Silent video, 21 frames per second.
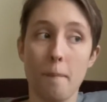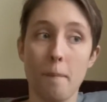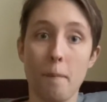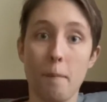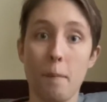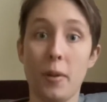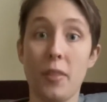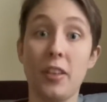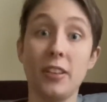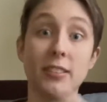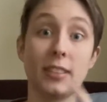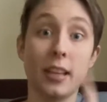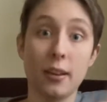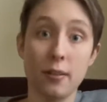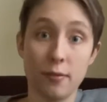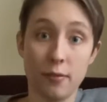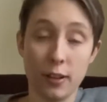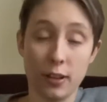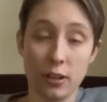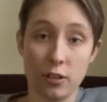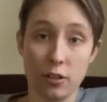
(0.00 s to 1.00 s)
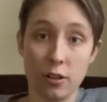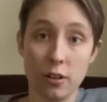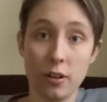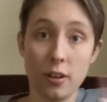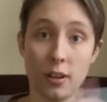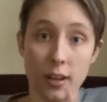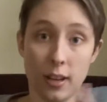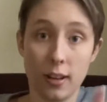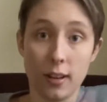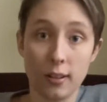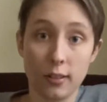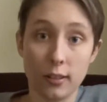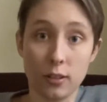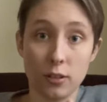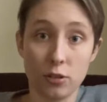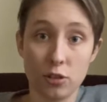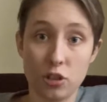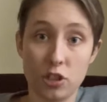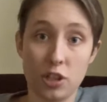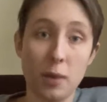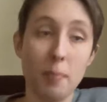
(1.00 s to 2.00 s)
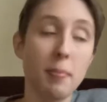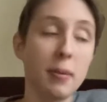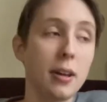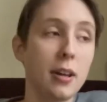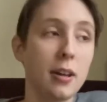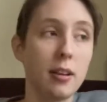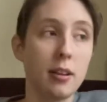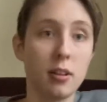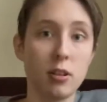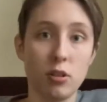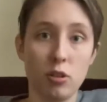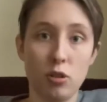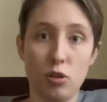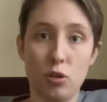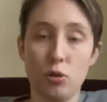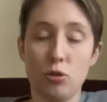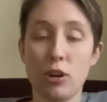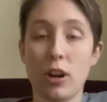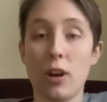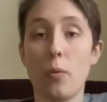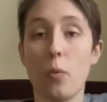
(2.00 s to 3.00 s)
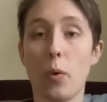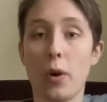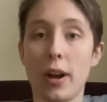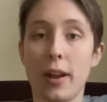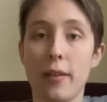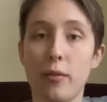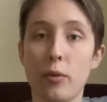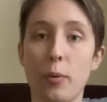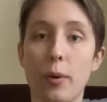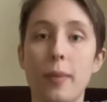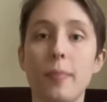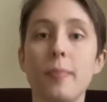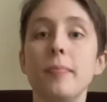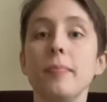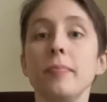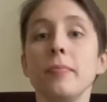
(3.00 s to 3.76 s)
But they send Victor in a little ship to try to warn everyone.